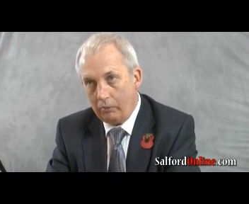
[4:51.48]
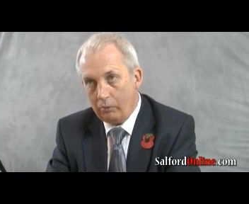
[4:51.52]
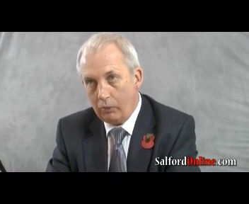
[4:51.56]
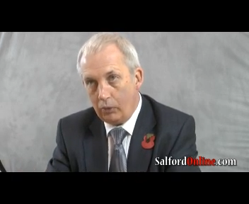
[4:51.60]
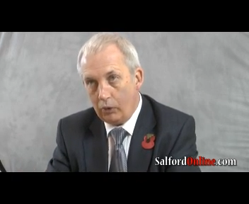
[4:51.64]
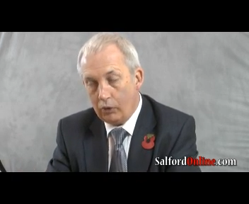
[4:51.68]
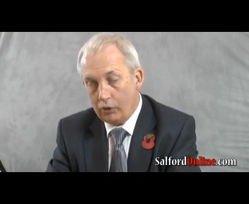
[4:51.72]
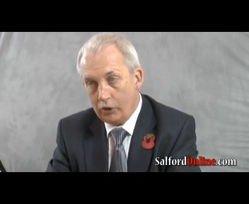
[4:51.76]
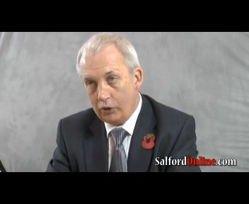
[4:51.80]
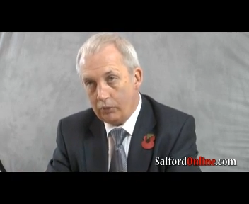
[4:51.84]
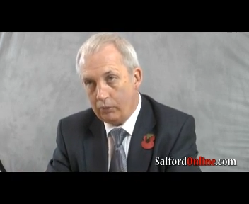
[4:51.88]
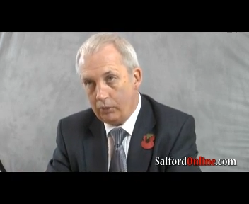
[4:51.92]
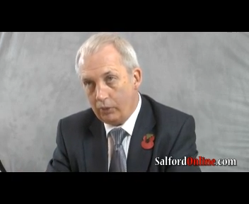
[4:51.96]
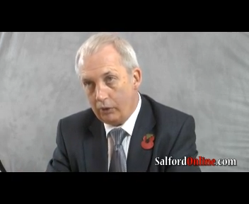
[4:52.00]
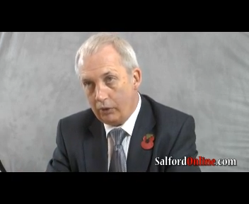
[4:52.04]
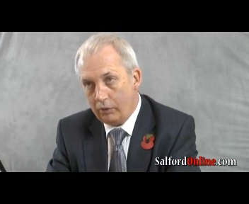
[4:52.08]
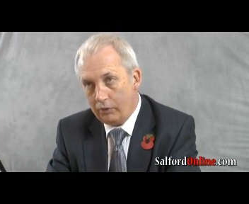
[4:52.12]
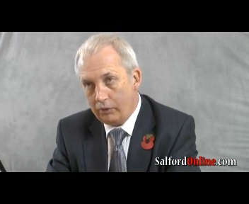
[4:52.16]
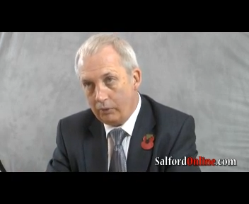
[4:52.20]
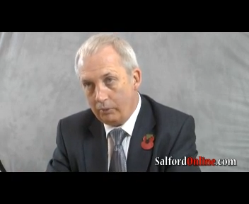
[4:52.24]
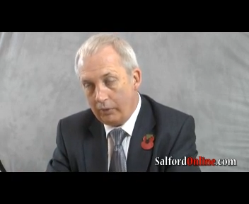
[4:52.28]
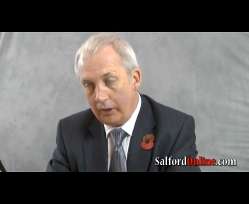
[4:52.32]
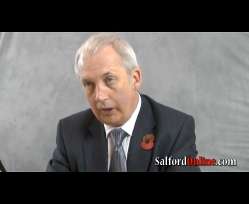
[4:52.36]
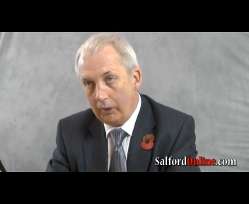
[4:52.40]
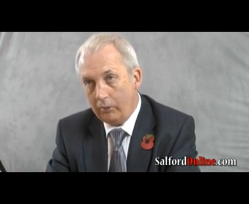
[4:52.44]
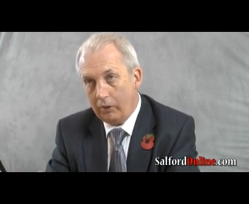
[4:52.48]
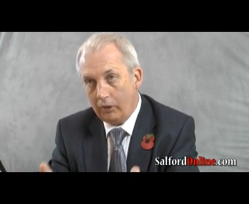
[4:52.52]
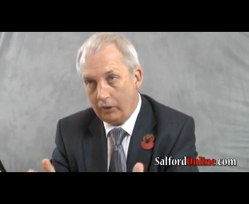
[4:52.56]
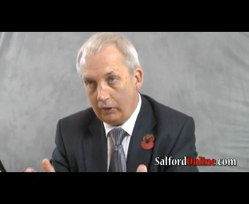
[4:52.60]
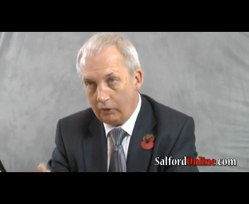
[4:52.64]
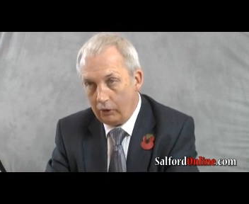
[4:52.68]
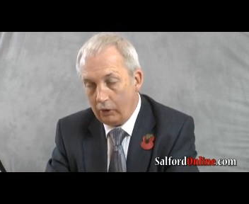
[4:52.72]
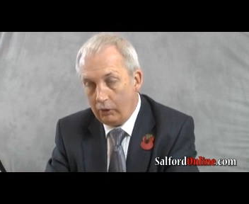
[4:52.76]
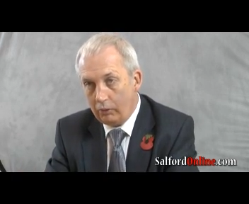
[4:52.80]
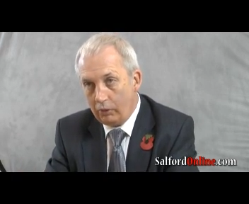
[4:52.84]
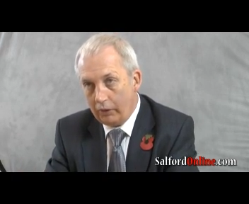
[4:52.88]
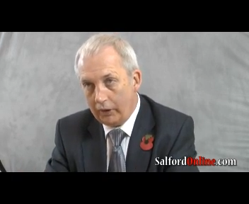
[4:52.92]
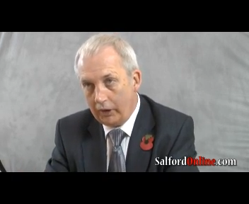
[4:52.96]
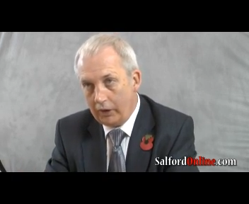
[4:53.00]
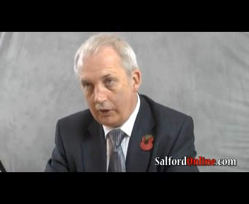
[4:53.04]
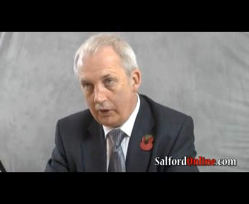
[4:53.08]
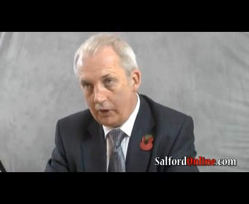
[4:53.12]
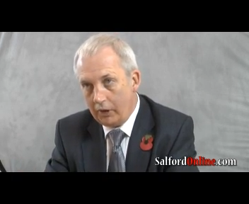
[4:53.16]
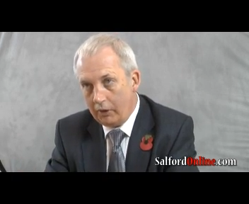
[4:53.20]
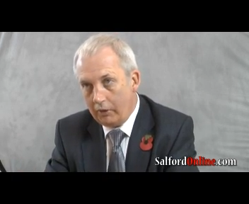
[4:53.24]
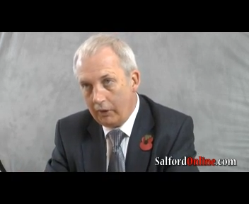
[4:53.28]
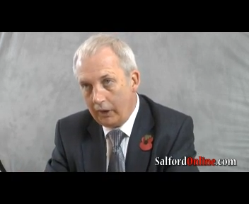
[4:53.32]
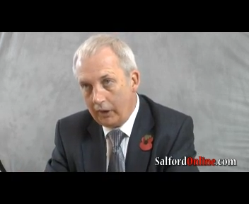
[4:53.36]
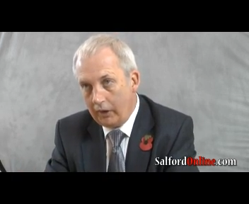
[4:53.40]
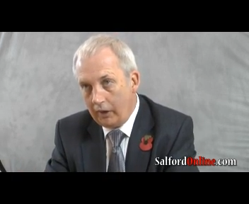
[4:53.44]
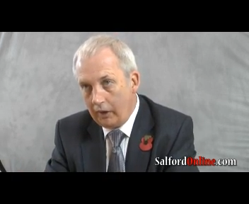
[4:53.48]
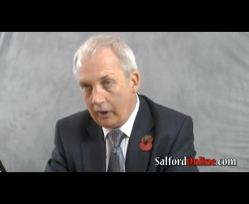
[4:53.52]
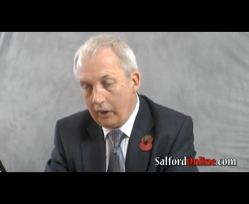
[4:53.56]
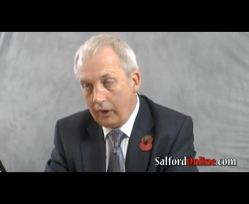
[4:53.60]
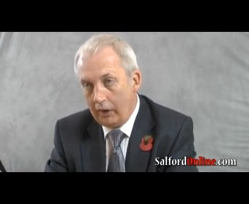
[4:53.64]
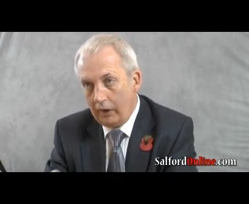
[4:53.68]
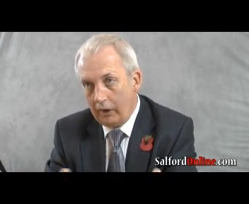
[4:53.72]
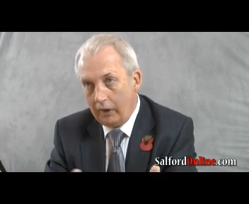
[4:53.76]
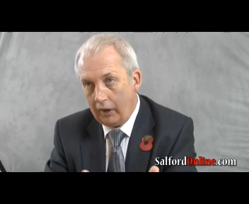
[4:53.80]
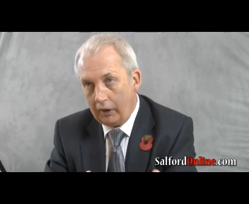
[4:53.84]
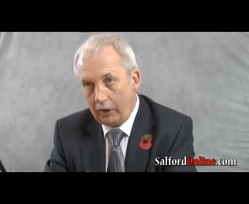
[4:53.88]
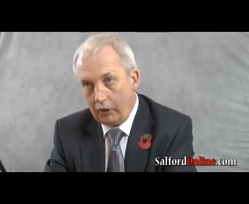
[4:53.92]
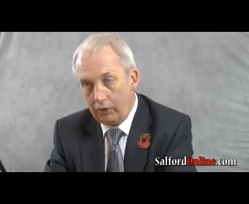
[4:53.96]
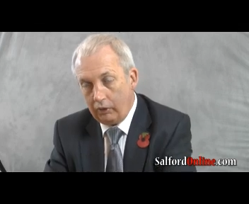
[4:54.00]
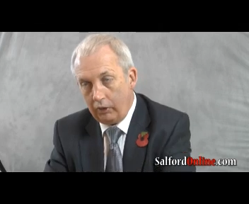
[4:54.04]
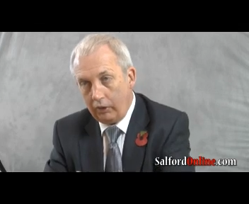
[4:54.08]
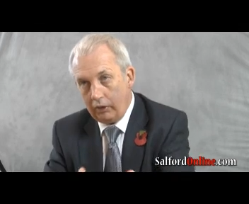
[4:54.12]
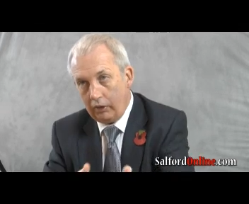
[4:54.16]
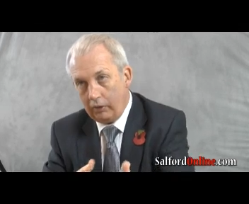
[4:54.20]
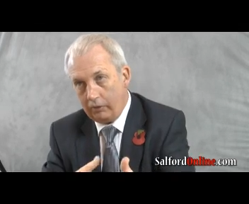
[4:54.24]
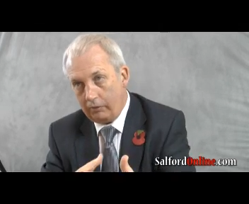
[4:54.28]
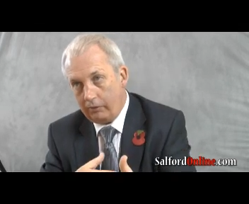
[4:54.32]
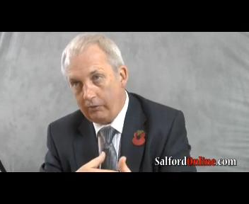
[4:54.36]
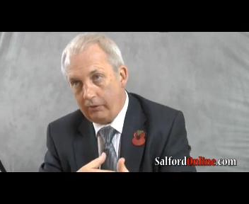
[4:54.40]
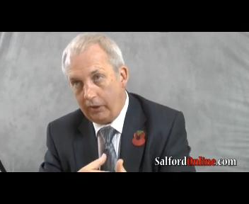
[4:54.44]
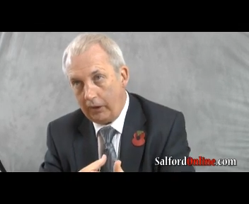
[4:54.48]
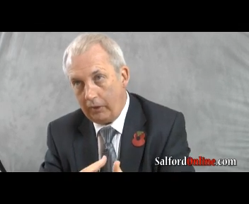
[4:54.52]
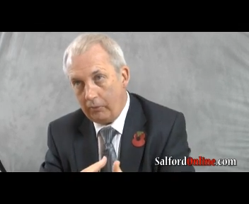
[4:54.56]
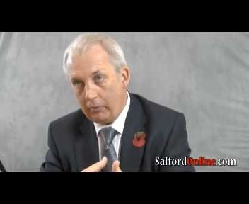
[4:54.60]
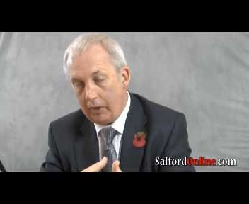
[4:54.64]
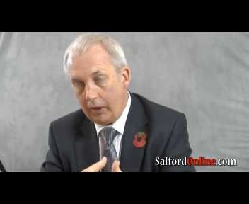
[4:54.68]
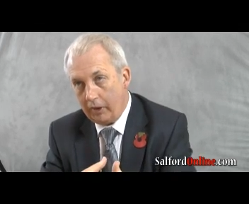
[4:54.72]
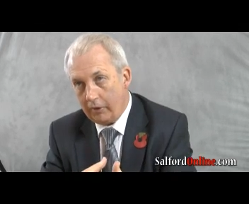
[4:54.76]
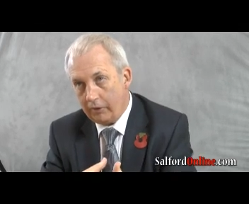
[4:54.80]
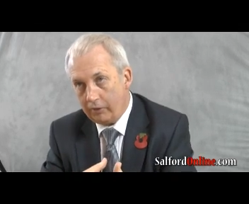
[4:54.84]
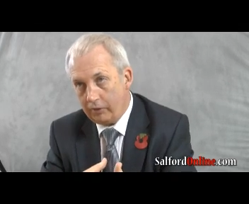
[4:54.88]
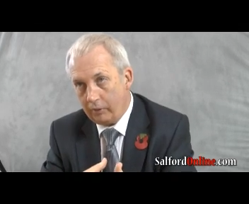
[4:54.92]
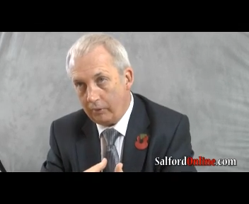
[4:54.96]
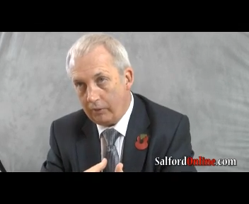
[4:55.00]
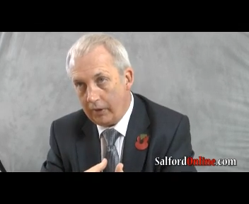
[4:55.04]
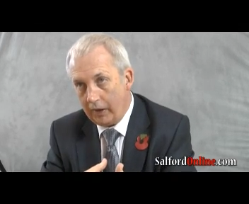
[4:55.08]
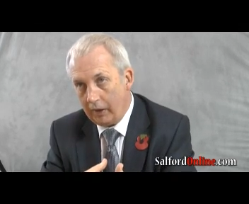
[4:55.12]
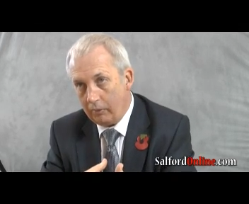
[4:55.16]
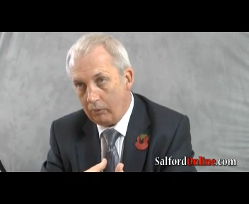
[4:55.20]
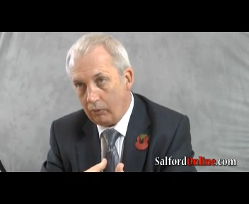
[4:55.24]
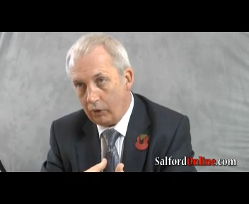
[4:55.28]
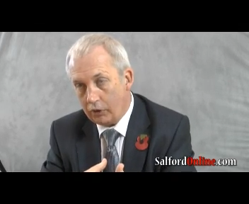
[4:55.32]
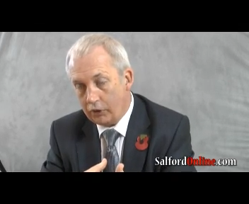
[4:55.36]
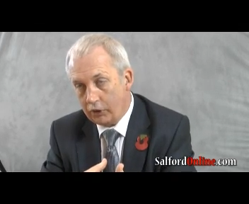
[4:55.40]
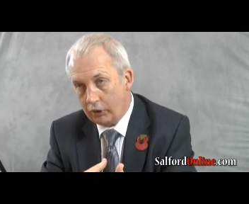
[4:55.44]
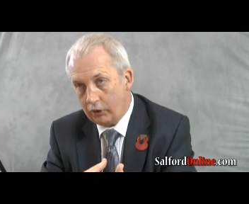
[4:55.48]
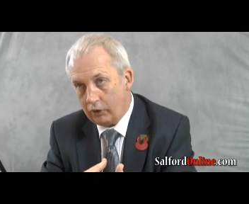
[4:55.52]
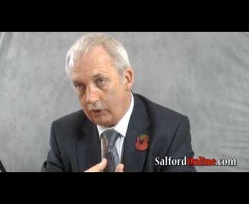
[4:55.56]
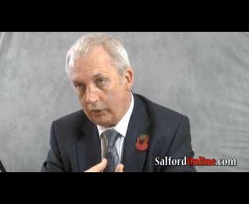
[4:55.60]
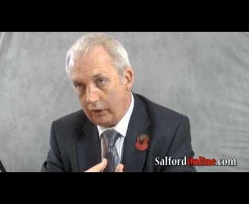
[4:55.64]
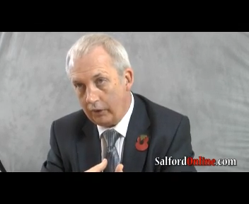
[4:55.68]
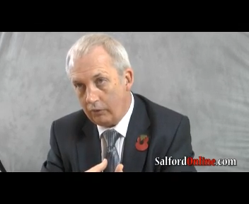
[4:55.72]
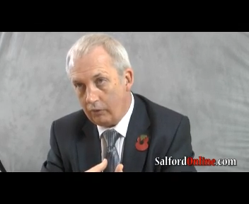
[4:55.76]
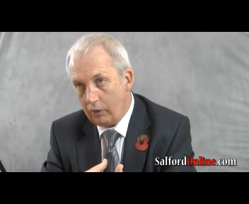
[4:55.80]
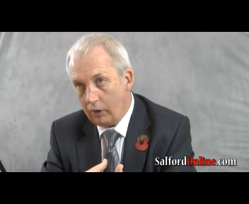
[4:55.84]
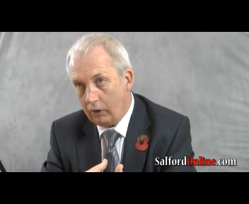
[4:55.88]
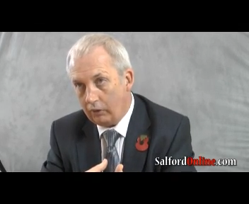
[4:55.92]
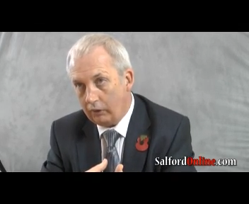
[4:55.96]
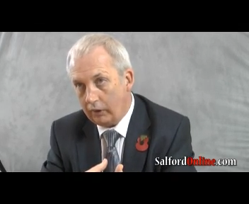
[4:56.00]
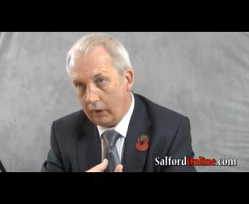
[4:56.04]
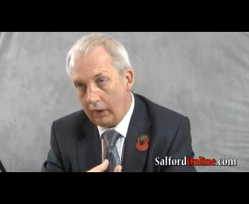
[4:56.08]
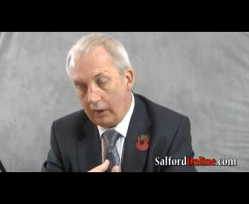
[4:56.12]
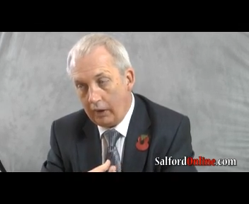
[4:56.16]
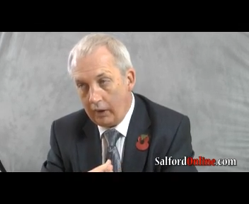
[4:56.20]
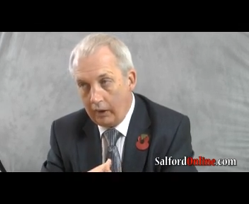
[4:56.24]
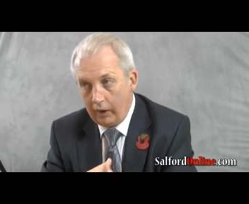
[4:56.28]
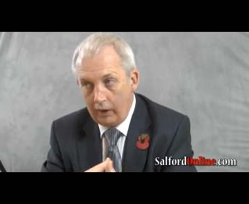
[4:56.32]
more support from people who know what you're doing, and you'll feedback from them what's going wrong.